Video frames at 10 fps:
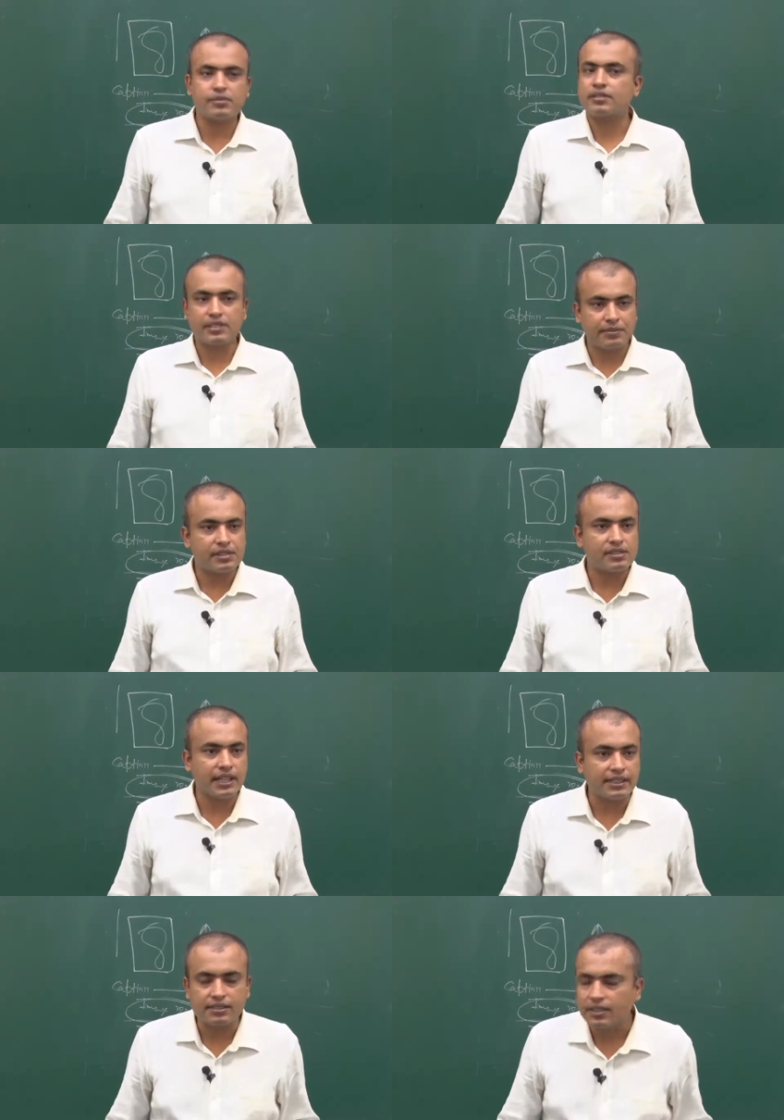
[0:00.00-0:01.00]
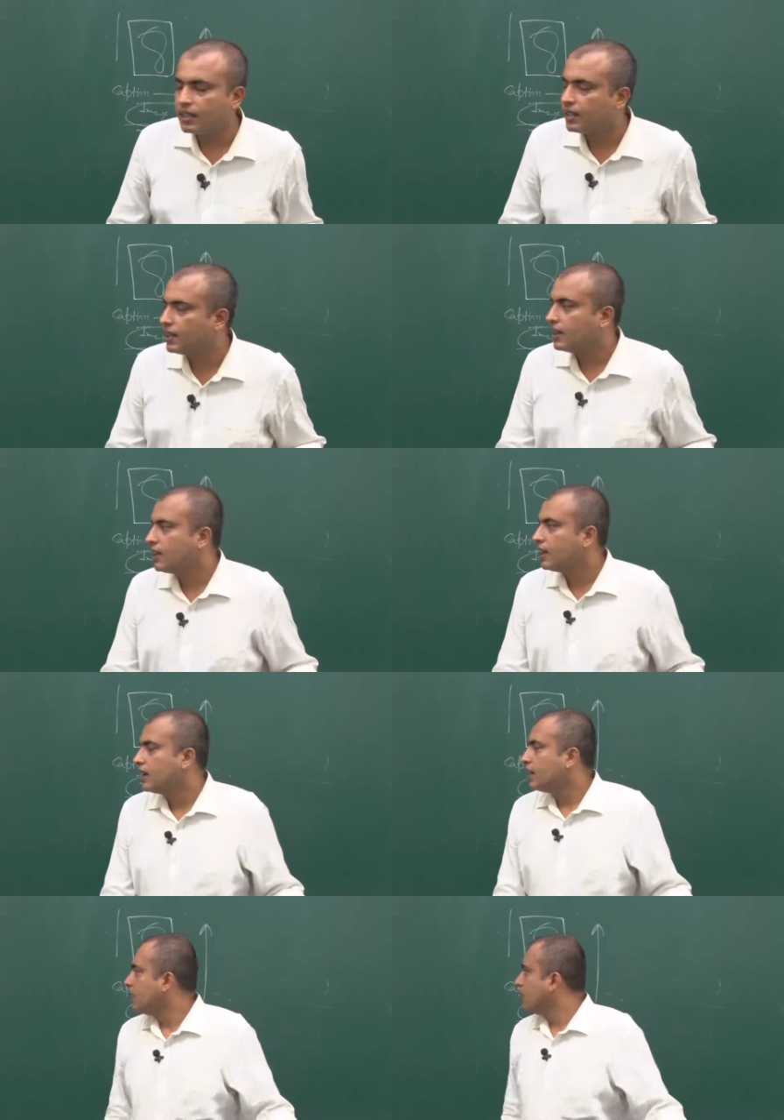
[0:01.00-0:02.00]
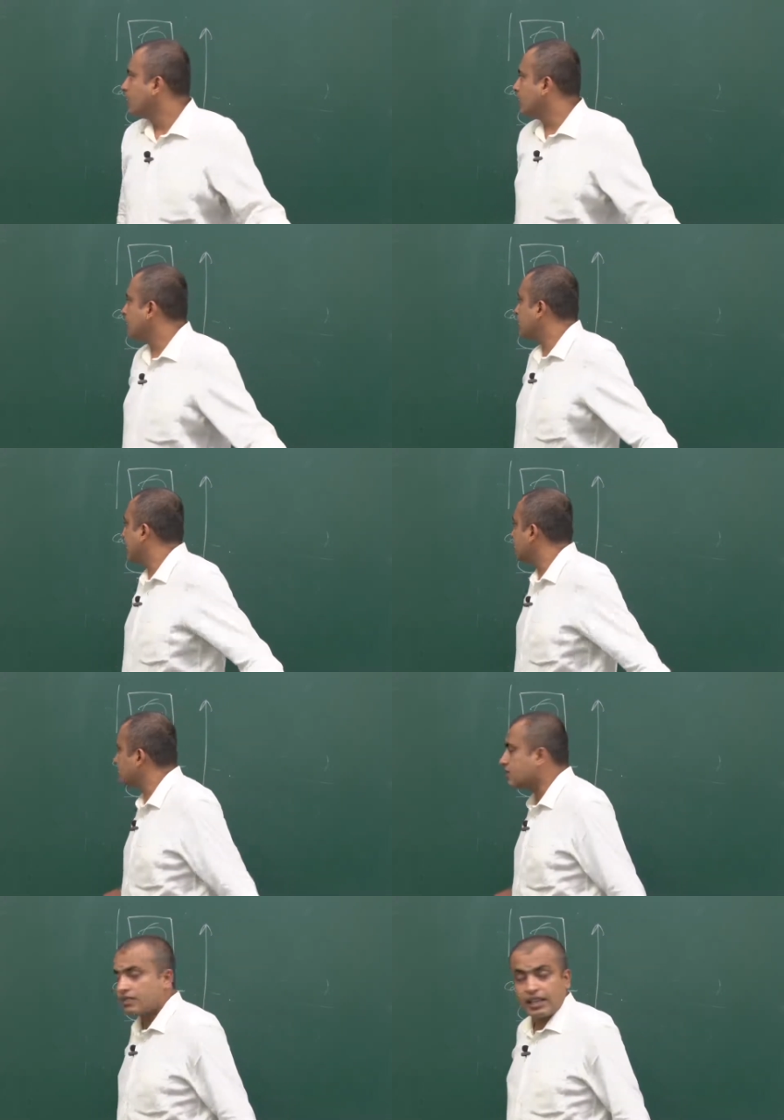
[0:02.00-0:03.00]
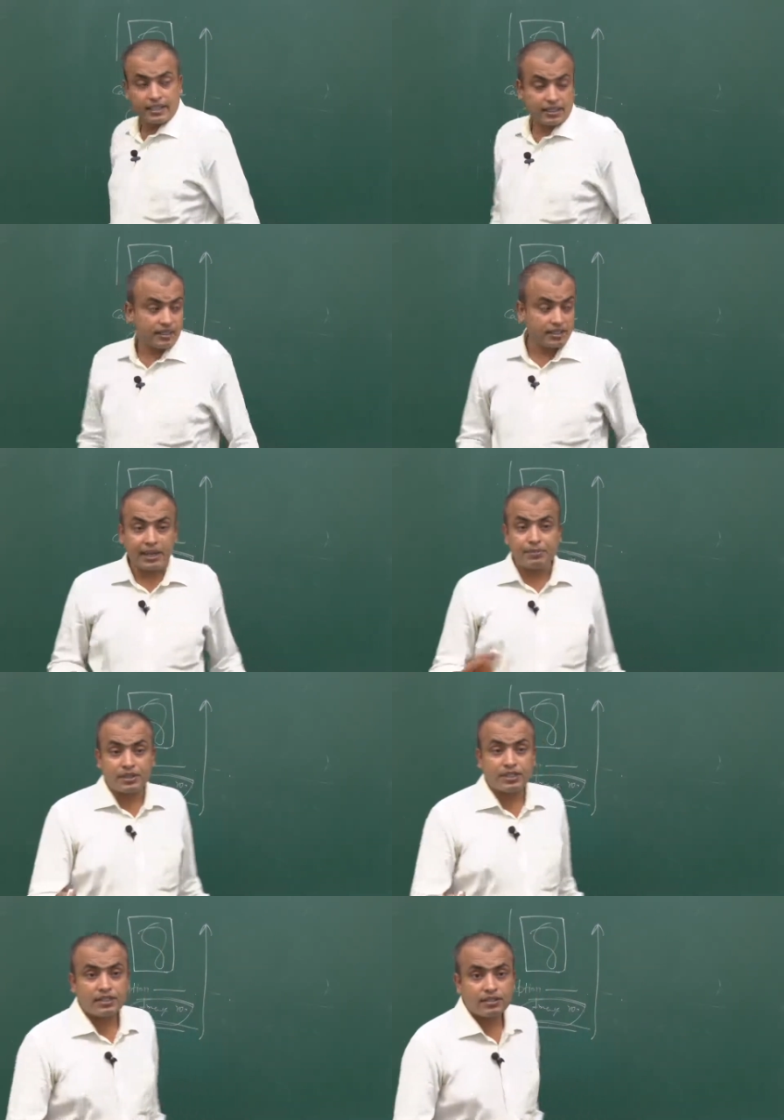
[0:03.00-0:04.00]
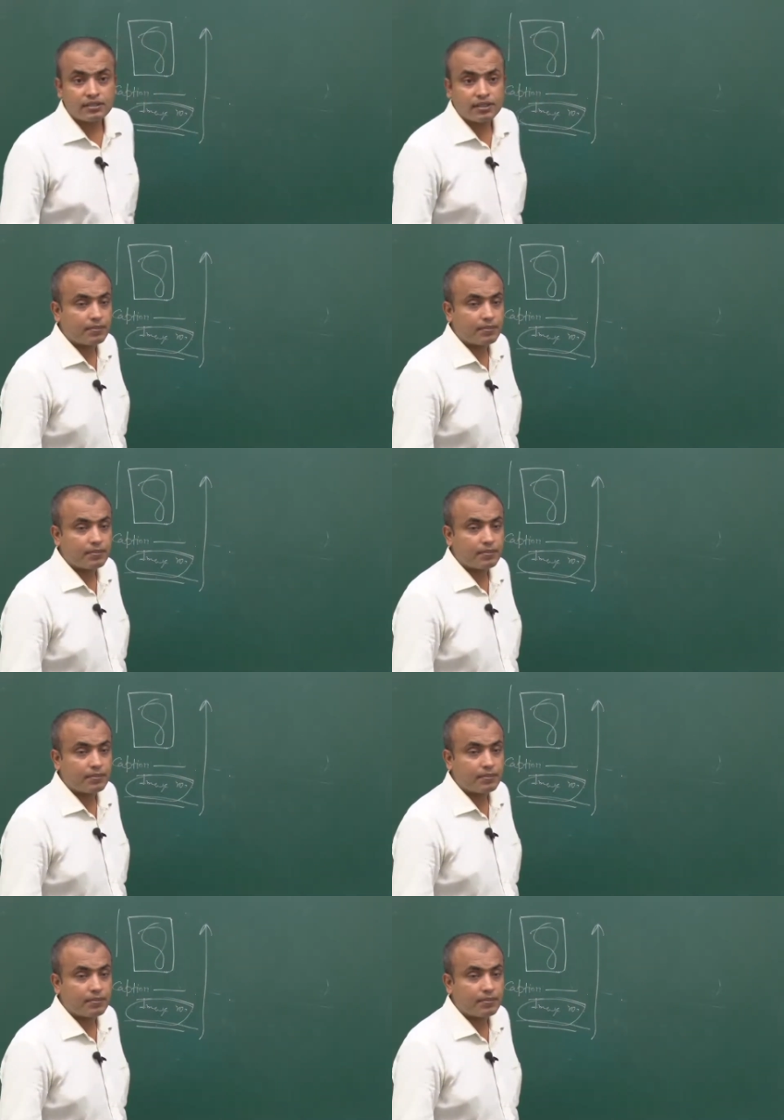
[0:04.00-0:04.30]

because you have the styles. Now there are other things like chapters or